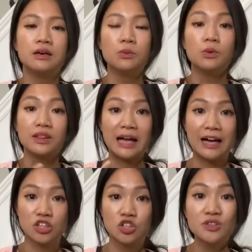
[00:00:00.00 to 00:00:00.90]
with
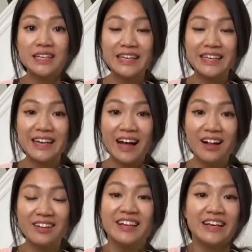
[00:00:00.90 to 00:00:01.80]
that good
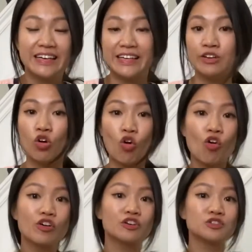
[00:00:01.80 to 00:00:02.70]
inhale in
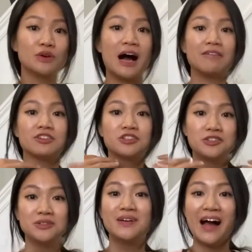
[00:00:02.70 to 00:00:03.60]
order to have
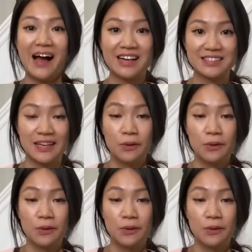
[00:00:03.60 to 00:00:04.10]
good exhale.